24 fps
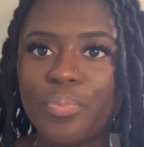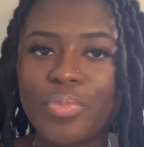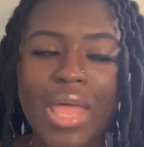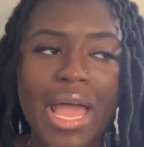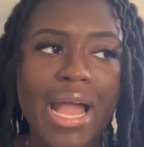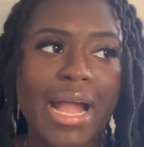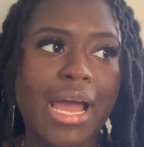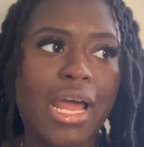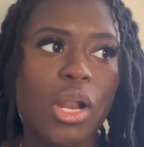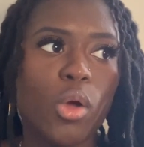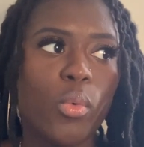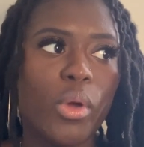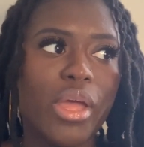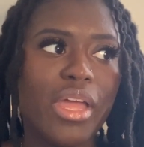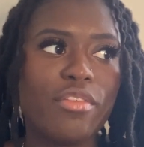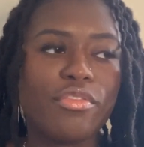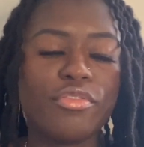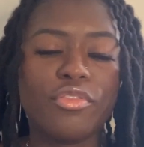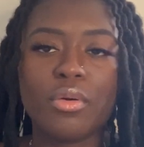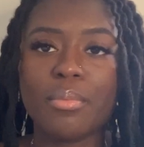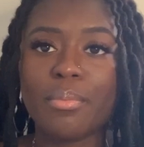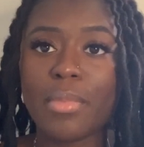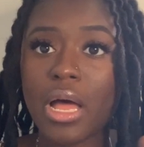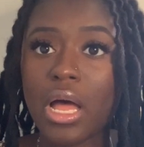I gotta wait
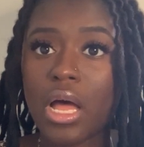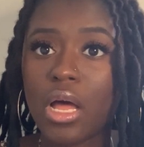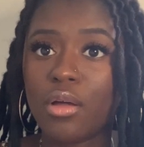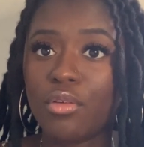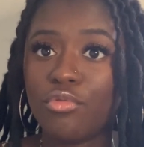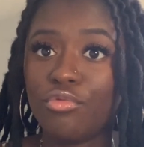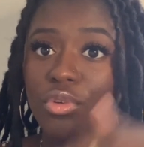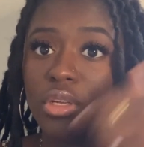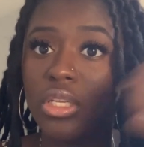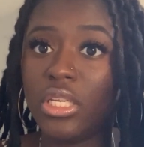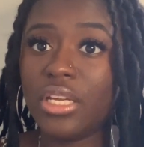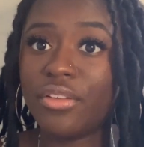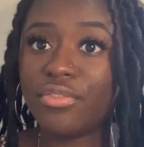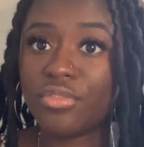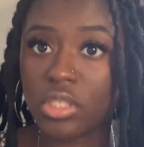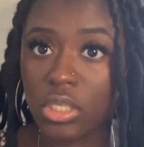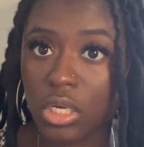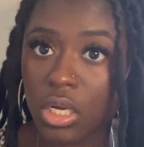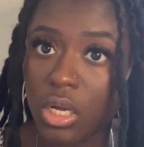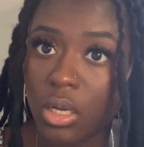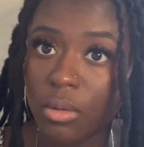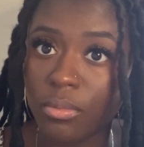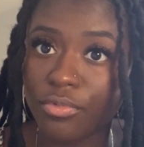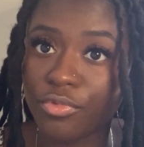for my relief to
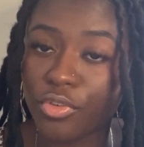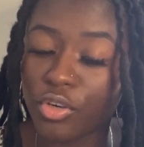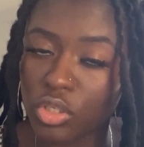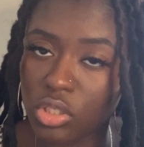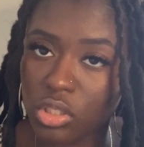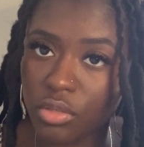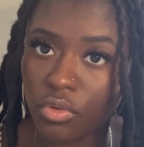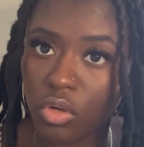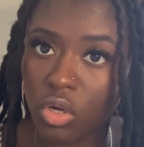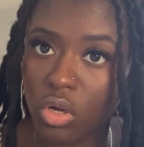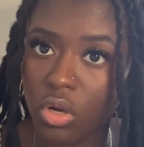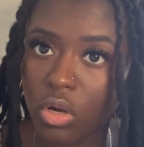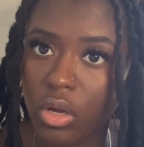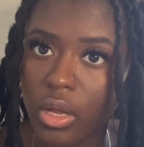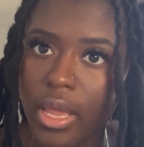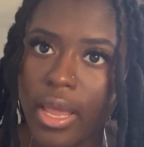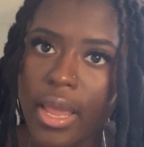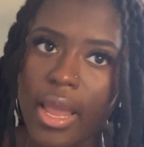come, first of all,